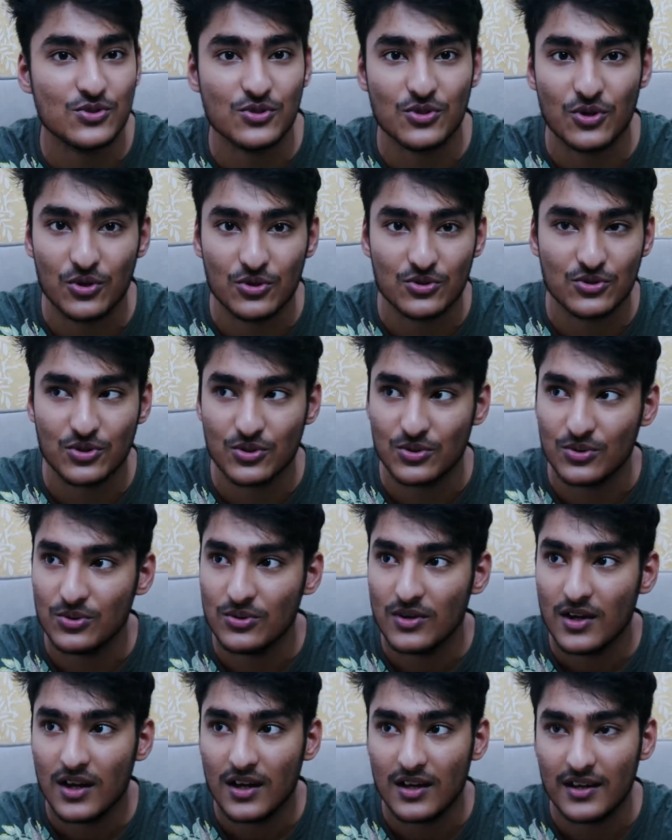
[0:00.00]
to go through.
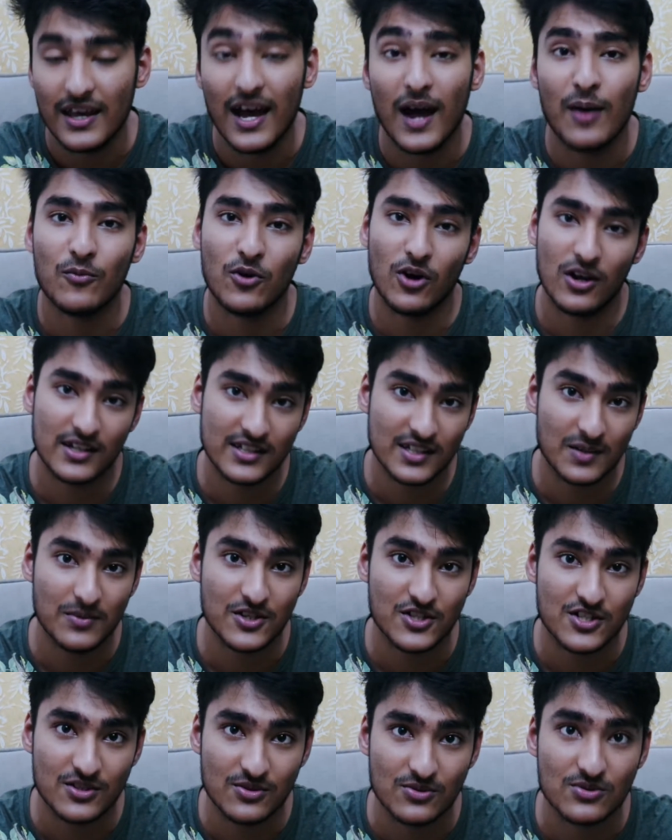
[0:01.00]
Yeah, I'm calling them
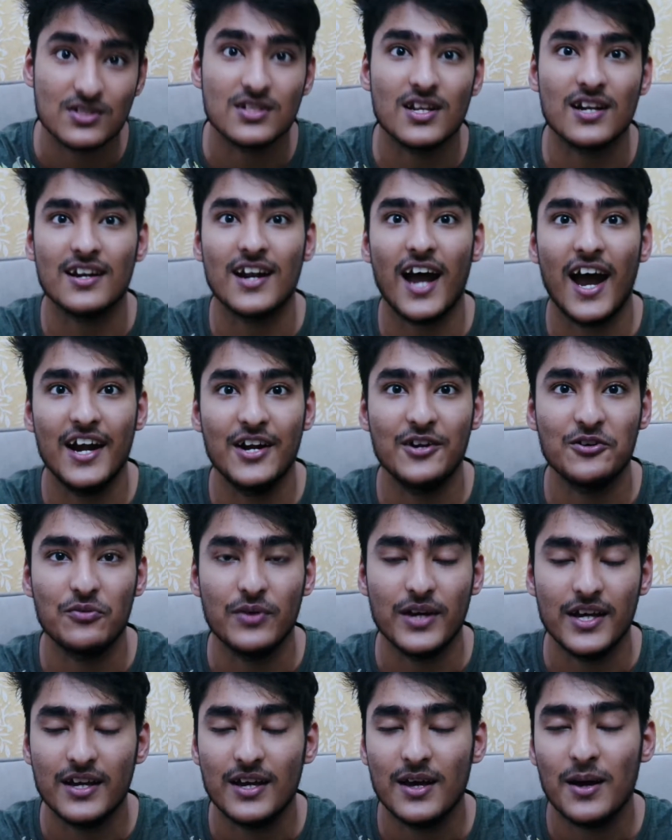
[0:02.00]
issues right
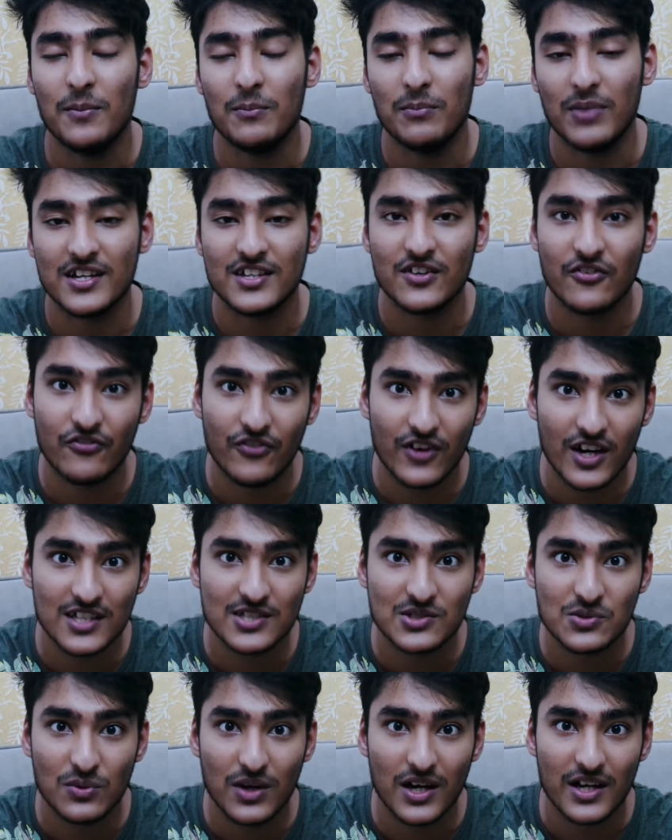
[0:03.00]
away, but the
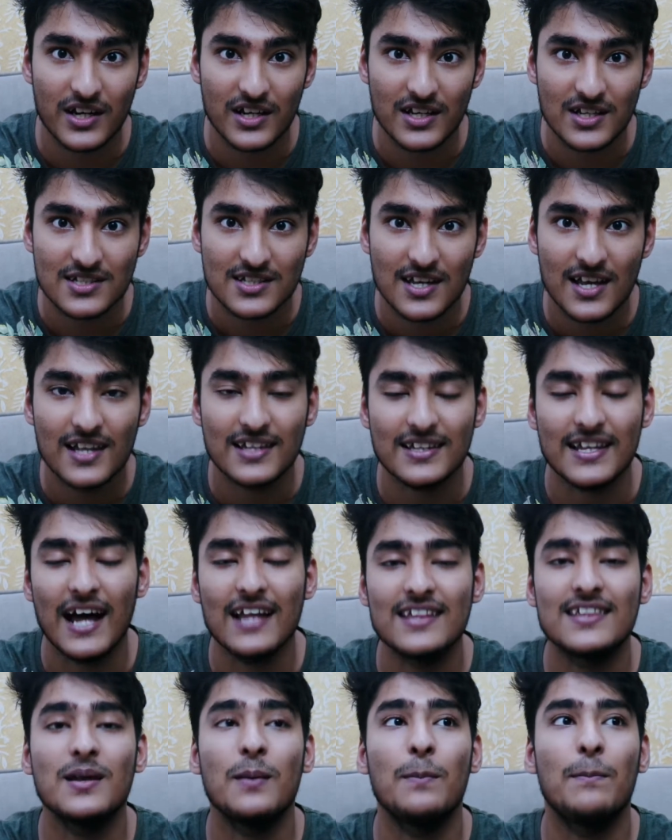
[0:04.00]
first one is
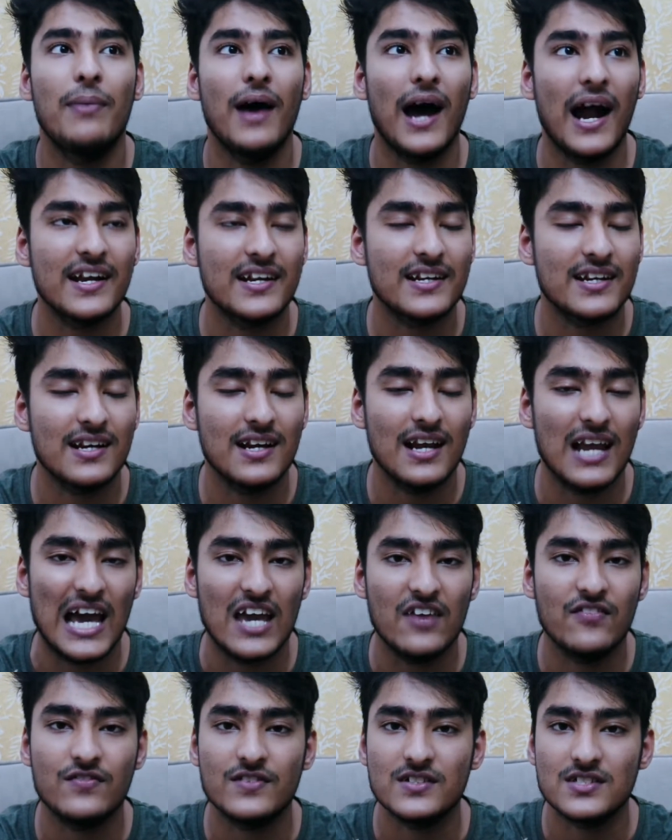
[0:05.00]
that the battery
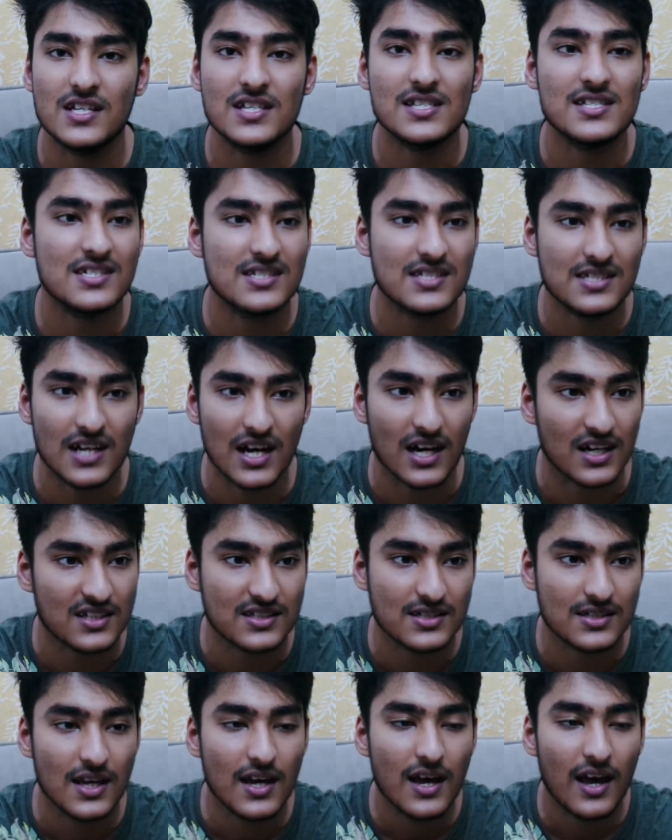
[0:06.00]
life just
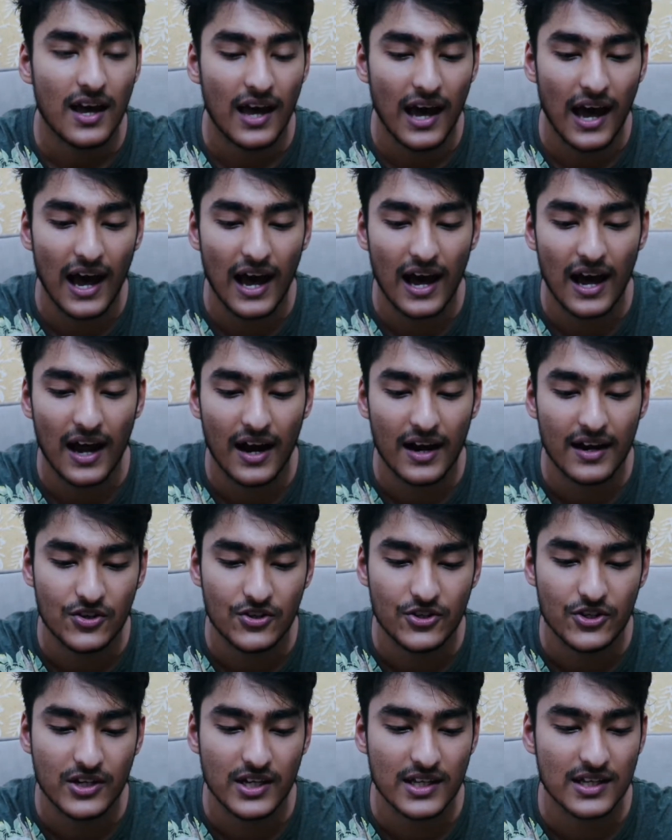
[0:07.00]
sucks. And
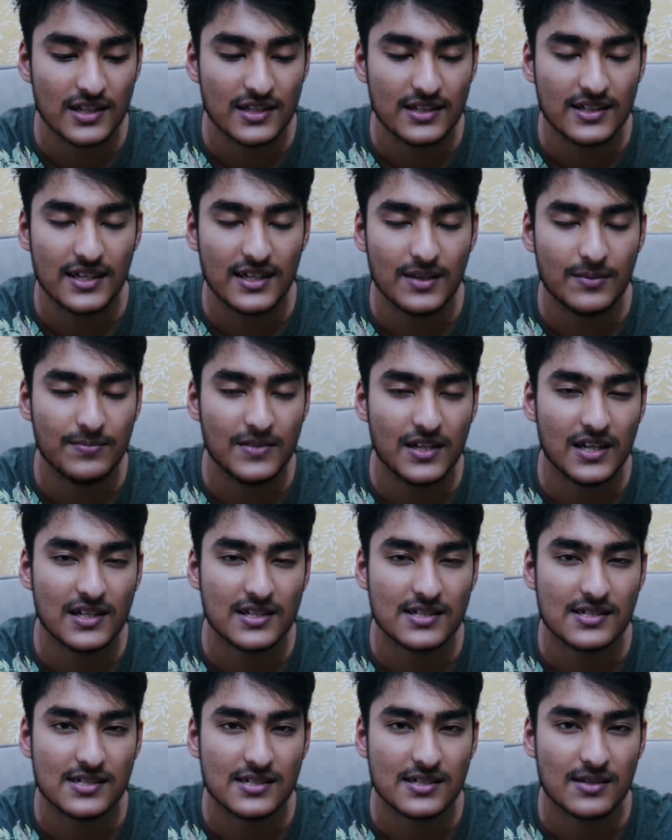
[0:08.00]
you can keep
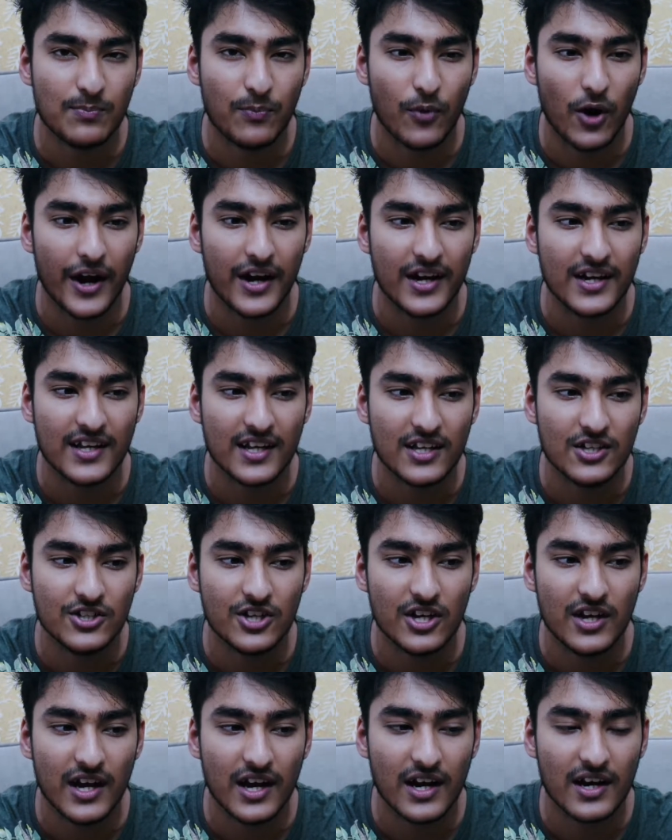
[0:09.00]
this point in
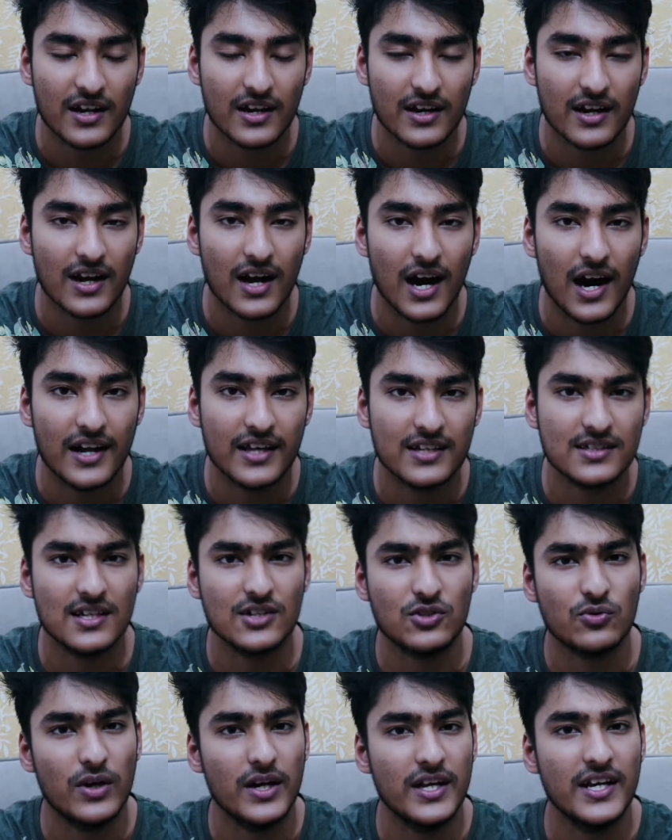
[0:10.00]
your head regarding the
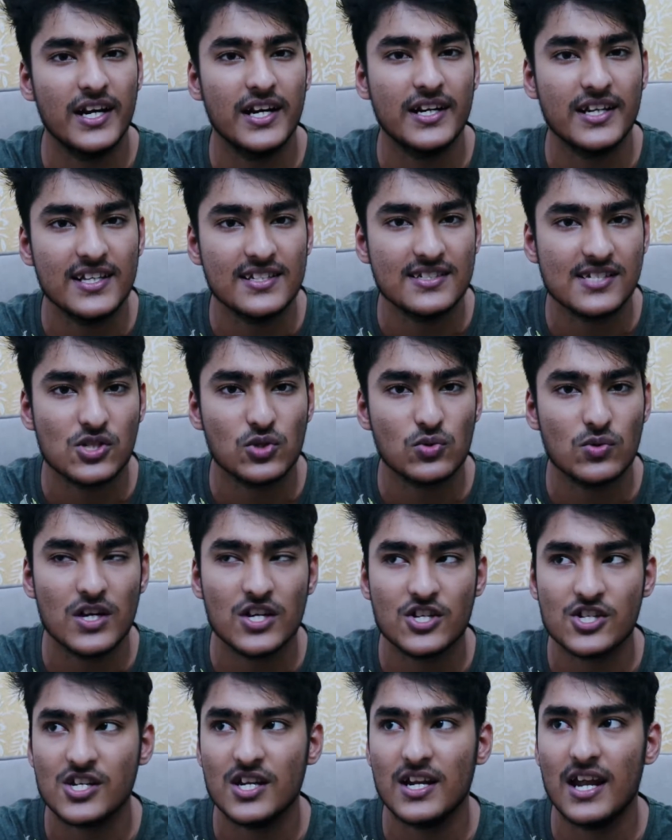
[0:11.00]
twenty eighteen
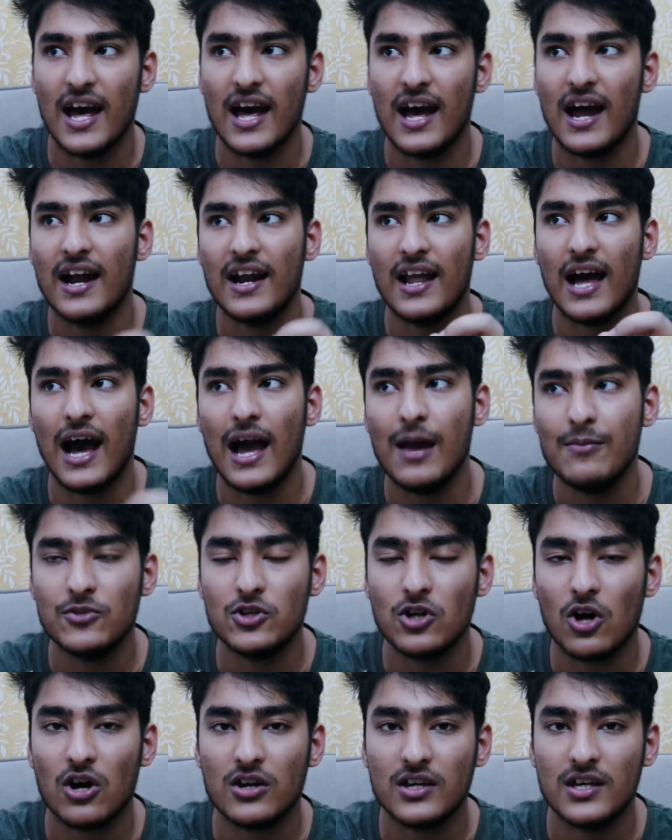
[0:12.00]
situation, and I'm
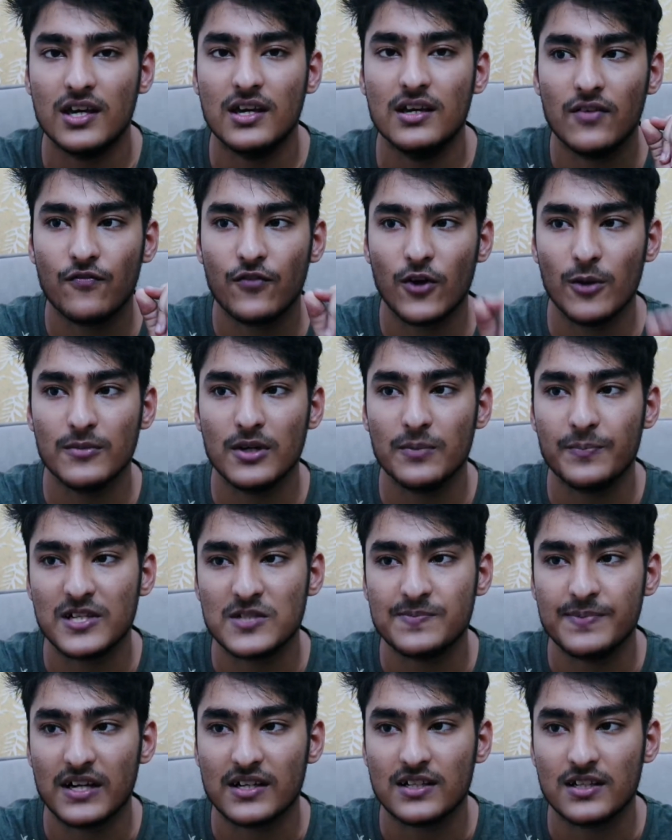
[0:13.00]
talking from the
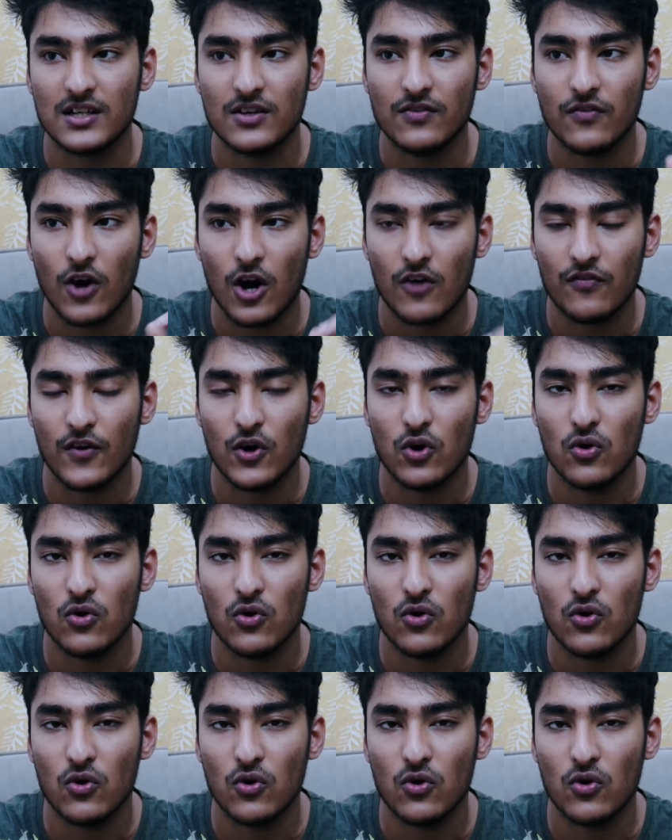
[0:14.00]
perspective of an